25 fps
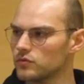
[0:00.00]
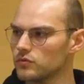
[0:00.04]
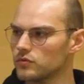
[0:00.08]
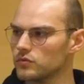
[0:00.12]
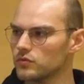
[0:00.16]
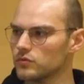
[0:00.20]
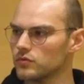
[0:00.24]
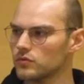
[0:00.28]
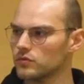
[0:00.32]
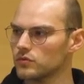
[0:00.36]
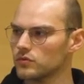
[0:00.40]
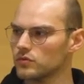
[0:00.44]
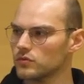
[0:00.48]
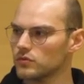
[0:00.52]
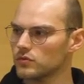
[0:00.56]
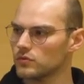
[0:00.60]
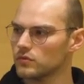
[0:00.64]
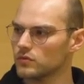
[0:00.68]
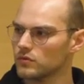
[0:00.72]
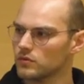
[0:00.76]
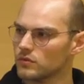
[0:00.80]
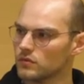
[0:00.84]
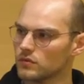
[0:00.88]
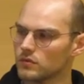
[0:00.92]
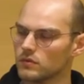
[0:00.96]

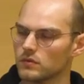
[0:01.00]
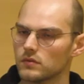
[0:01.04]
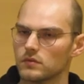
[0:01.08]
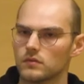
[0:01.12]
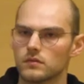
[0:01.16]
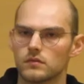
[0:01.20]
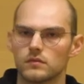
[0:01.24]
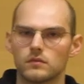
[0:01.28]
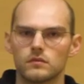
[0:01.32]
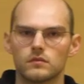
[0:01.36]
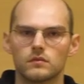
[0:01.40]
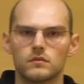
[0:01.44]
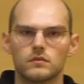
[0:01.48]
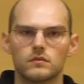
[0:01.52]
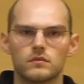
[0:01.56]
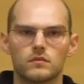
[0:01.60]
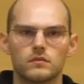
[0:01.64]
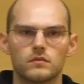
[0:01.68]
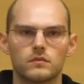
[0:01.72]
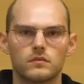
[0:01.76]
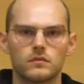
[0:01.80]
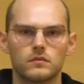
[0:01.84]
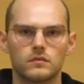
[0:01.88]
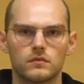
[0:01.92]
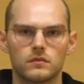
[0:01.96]

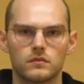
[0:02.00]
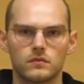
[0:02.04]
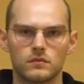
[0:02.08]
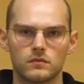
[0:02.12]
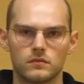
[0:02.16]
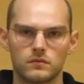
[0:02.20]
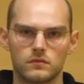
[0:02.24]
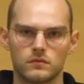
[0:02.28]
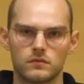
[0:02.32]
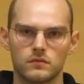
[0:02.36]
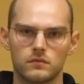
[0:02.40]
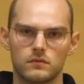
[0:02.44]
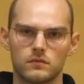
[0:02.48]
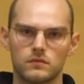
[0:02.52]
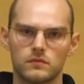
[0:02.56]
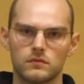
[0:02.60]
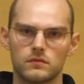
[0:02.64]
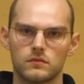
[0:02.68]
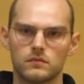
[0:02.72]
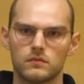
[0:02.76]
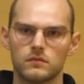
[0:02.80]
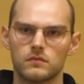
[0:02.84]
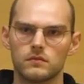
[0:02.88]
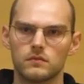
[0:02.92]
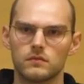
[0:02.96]

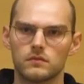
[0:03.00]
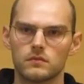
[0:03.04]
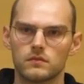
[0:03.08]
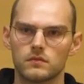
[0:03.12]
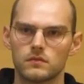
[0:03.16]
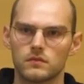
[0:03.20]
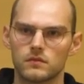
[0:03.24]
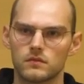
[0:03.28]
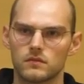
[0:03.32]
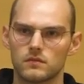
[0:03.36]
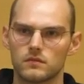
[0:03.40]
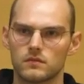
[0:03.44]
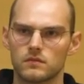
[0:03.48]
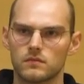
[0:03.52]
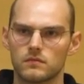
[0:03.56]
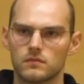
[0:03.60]
No words are spoken by the person on screen.